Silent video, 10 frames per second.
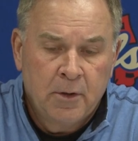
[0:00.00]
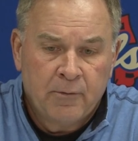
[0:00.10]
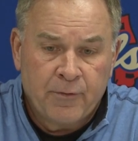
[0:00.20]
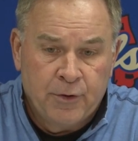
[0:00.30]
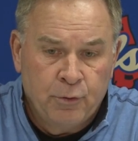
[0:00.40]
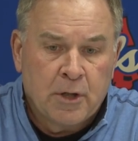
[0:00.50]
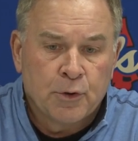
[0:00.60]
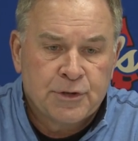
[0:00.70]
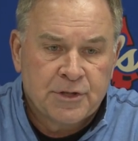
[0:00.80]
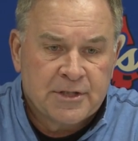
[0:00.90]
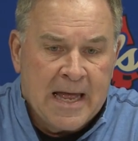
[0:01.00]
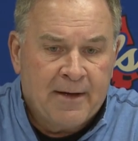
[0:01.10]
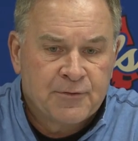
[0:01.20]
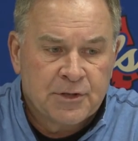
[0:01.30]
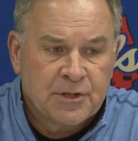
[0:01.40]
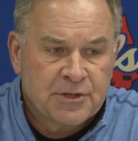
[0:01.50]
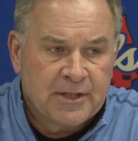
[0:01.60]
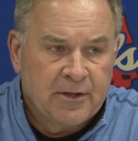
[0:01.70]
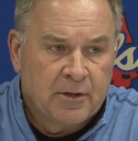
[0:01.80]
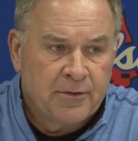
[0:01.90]
for the new coaching staff, just to
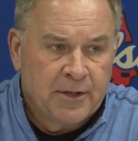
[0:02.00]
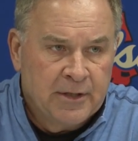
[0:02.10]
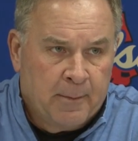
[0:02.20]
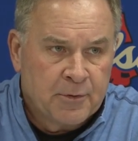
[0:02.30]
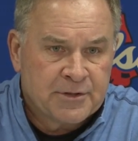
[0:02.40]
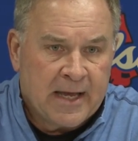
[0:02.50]
see the numbers